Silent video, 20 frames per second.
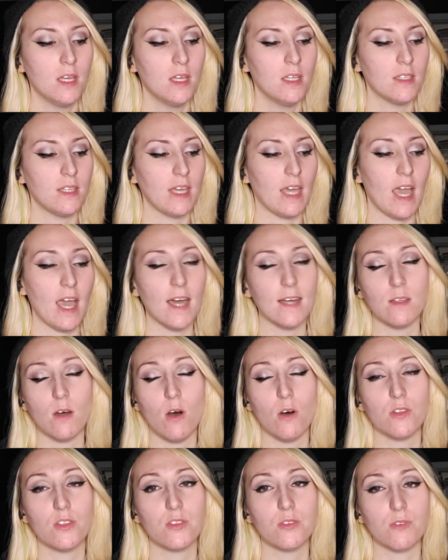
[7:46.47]
they had
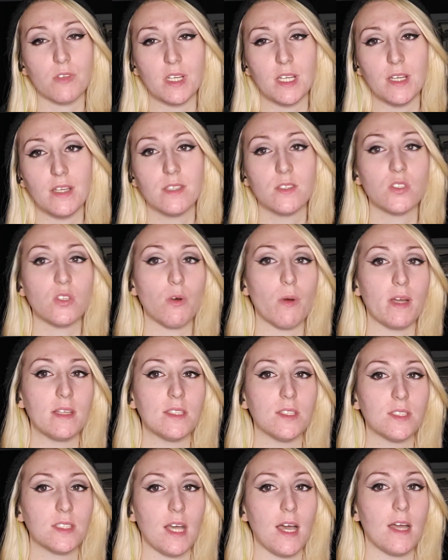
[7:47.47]
all 3, so I
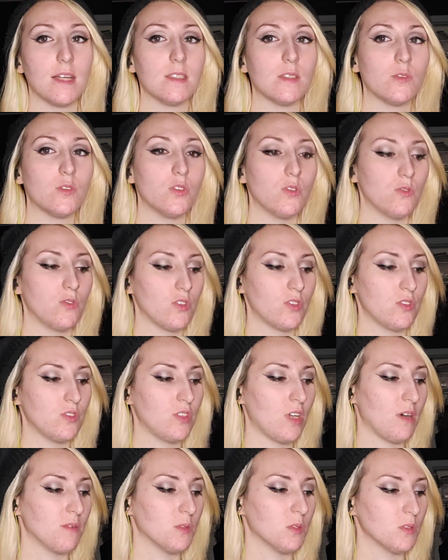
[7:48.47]
decided to just
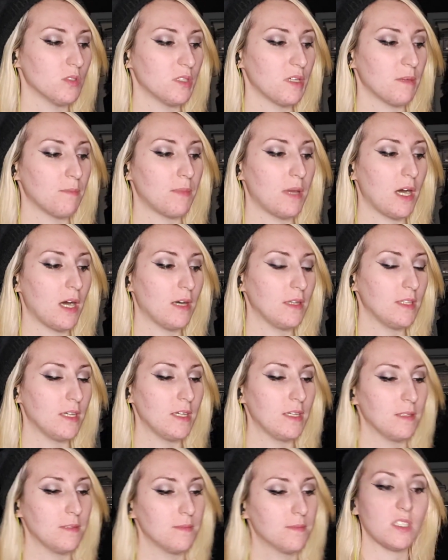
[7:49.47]
double dip on
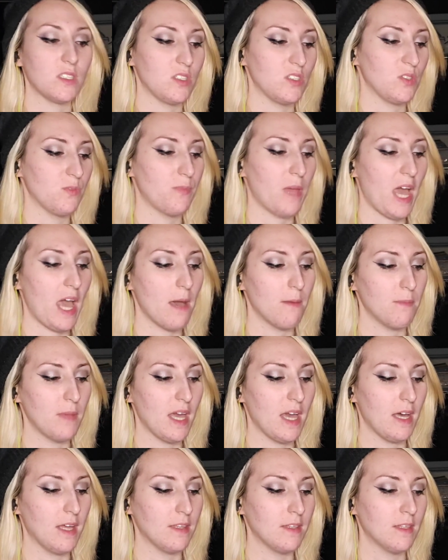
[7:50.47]
it. This is
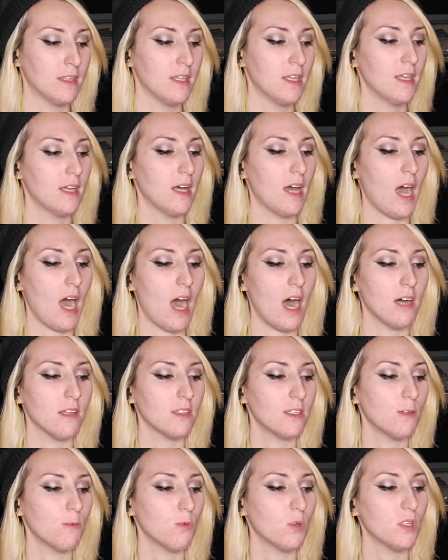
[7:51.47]
Batman
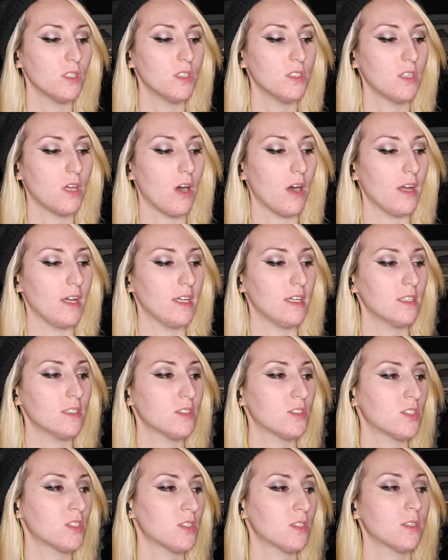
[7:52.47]
Hollywood
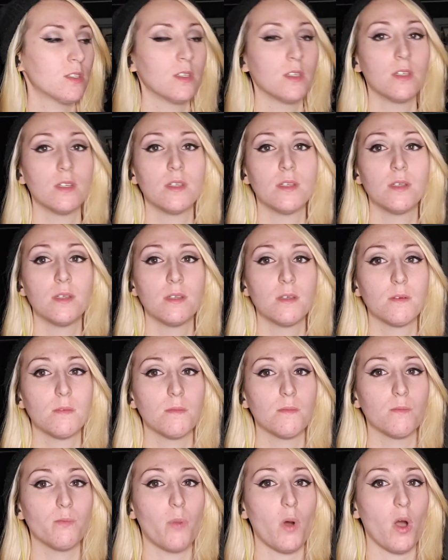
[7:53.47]
Night,
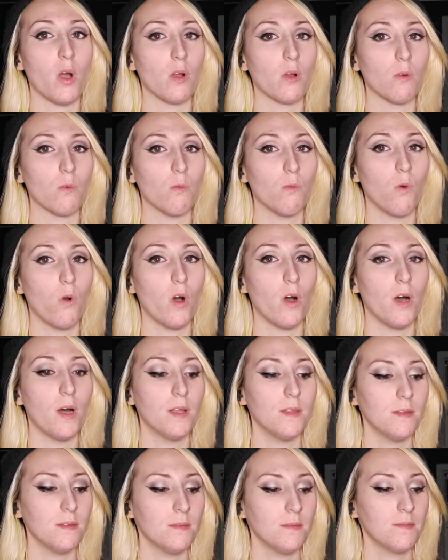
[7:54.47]
Part
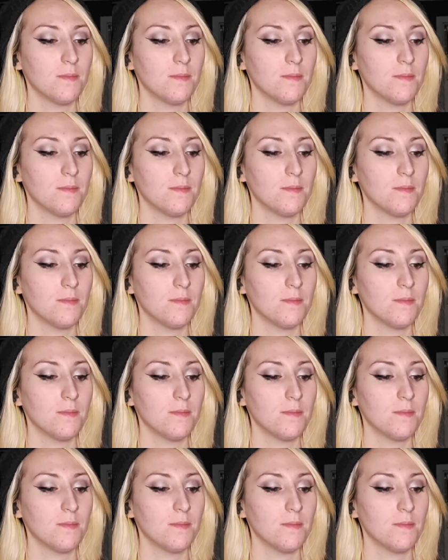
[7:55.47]
1.